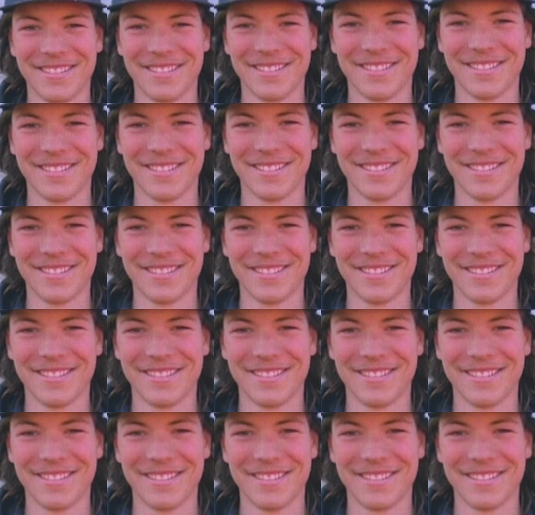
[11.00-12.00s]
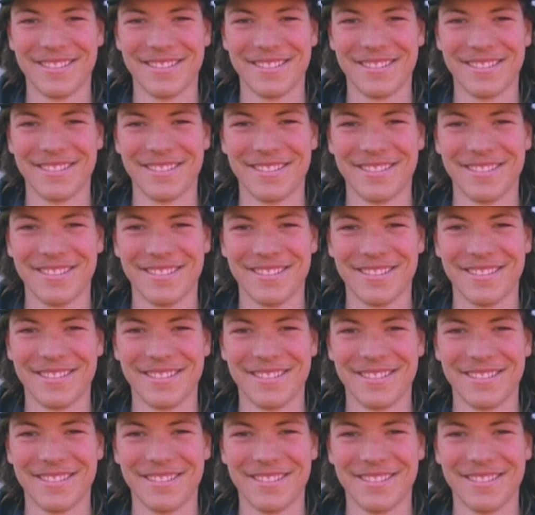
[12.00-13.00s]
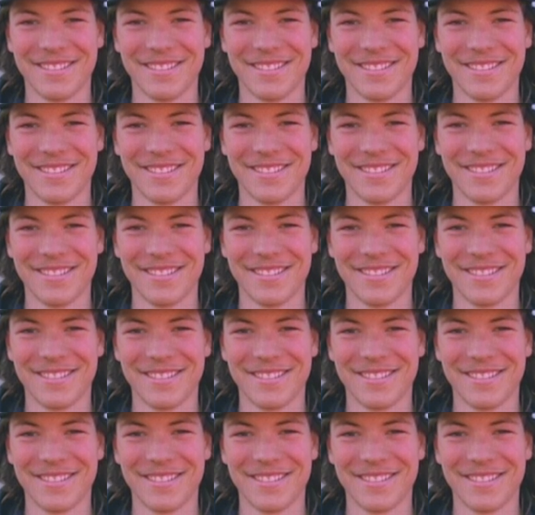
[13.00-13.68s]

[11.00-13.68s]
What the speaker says: [no speech]